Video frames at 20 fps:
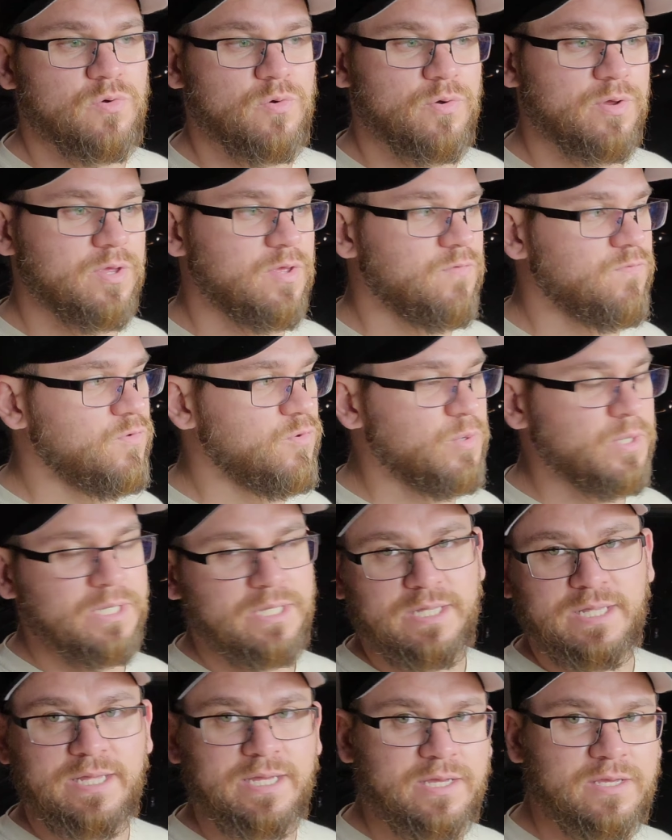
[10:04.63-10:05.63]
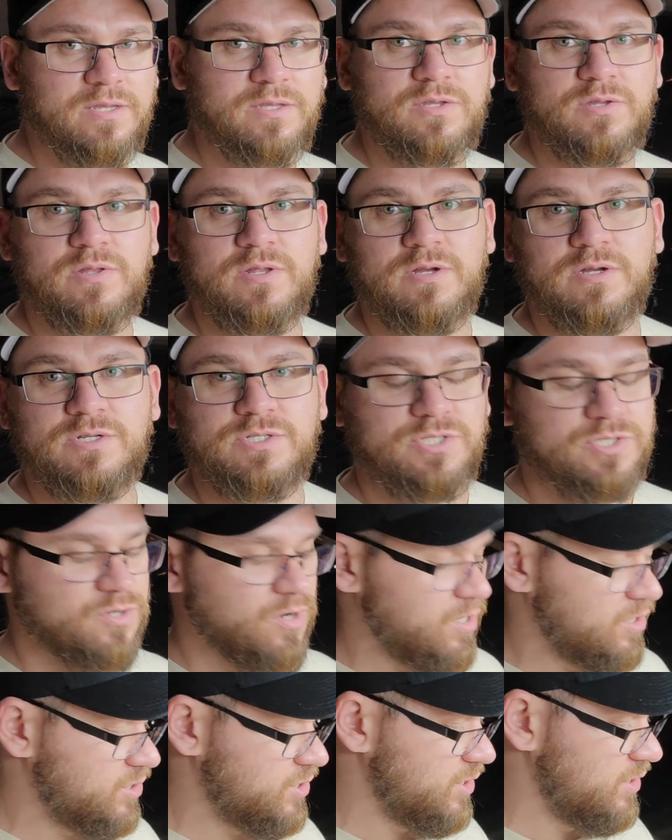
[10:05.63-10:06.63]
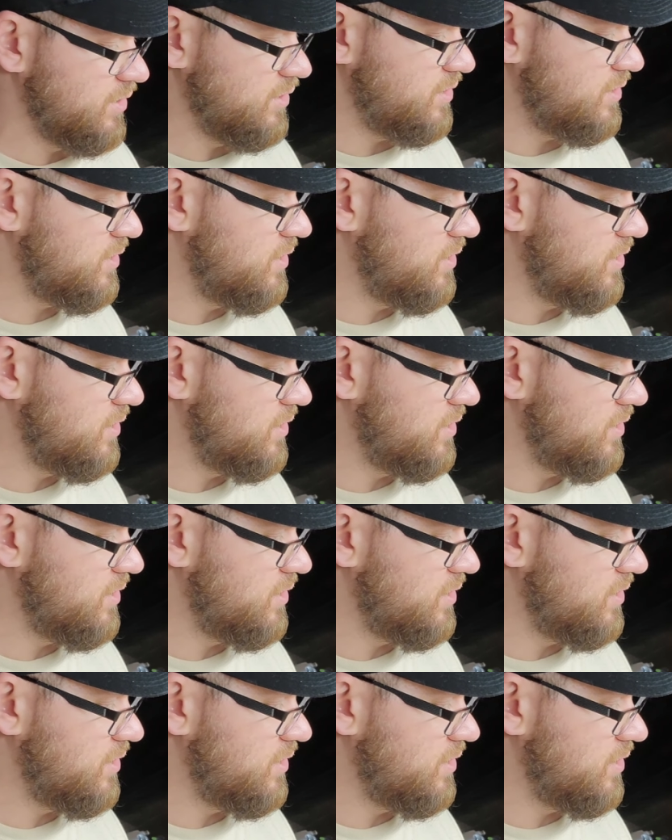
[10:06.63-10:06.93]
or give you a link to their instructions.